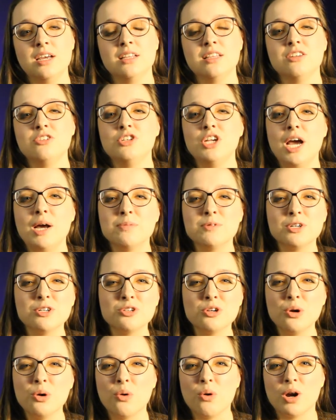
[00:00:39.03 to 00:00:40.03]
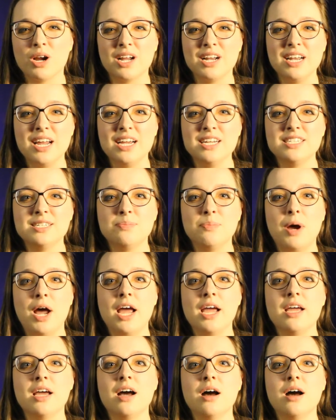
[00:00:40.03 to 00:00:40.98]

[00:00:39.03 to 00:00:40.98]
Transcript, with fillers: The chapters are organized by